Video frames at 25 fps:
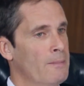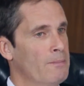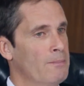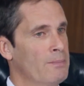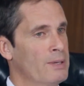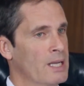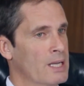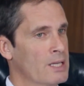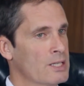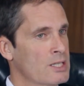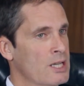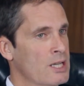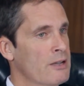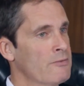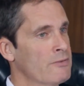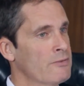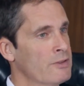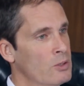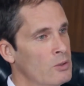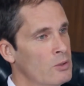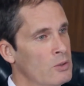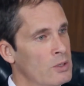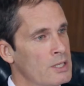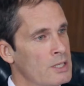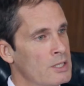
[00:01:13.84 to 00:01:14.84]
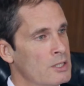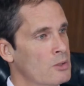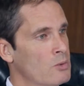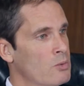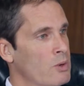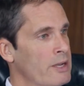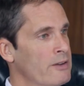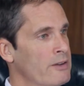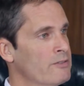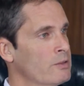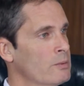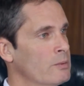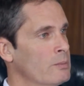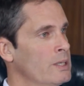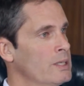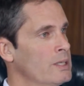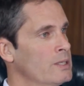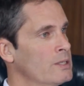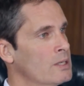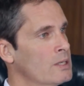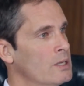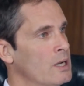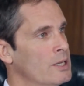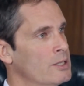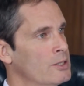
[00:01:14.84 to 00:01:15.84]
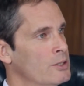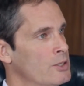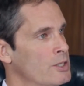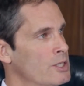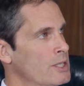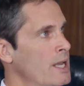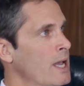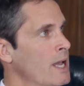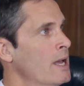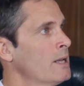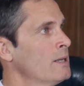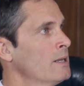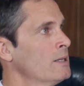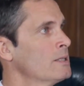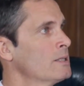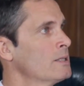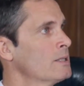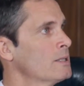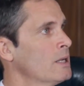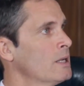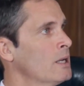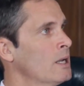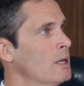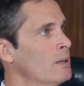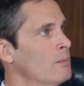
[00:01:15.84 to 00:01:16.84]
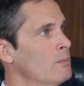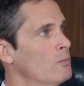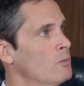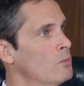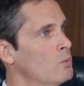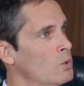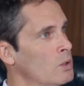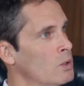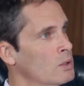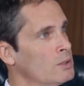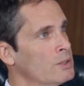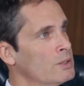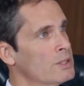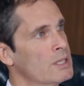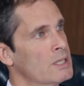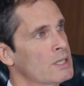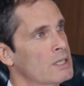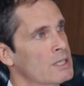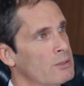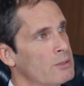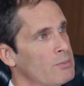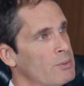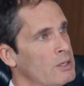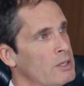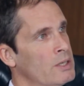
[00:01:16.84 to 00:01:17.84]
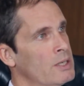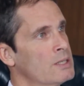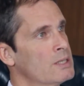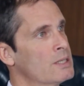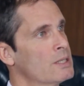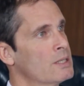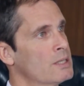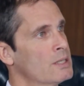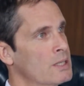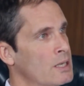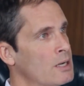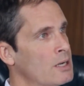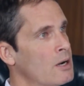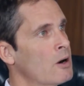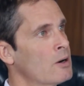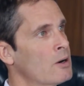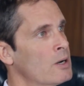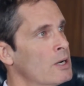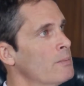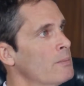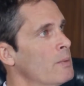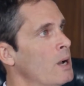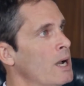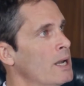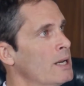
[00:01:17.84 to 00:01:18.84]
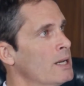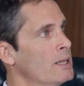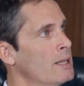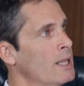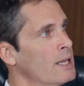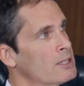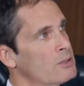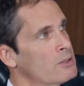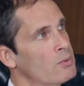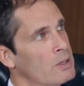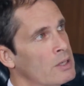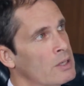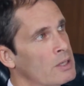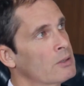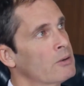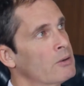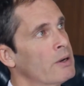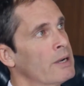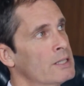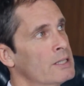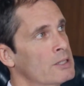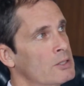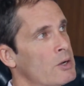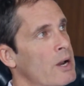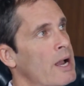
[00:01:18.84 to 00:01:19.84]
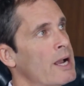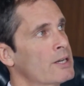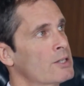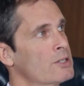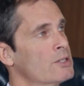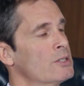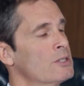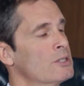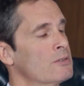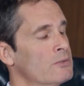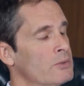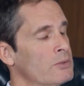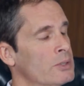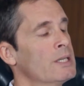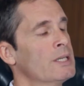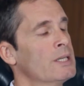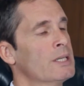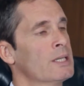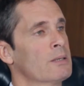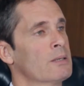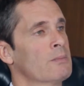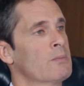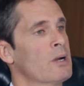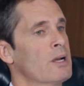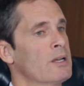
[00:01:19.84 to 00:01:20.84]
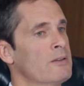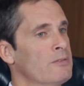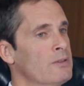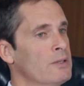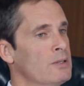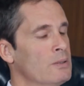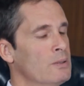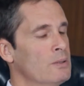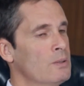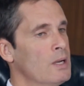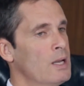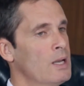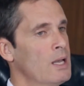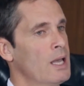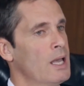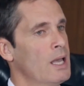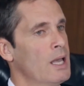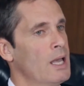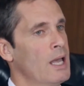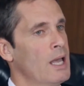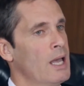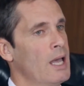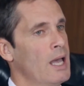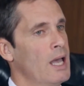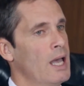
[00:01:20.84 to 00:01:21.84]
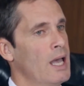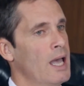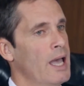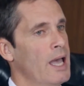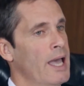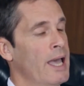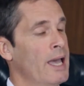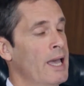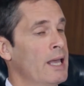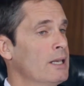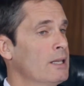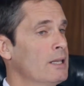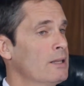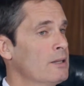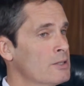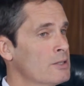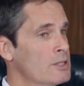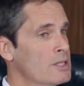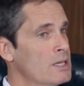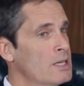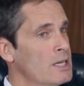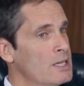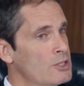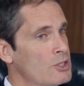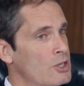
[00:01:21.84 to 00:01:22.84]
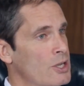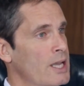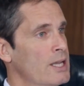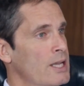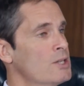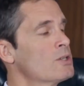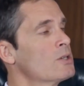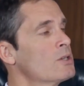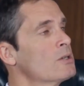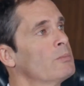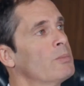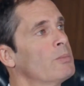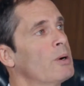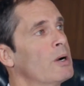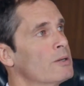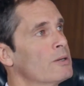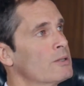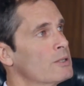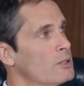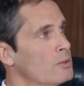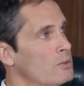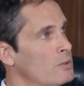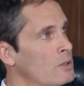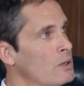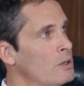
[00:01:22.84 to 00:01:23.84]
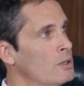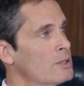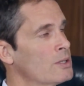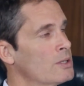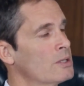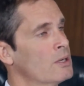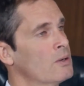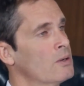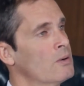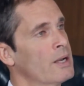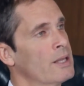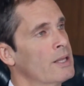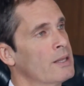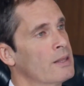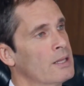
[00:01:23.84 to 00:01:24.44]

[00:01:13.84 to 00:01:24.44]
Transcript: because I view it as a way for me to understand worlds and experiences that aren't mine, and that's one of the great attractions of reading, in my view. And there's an educational part to it also. I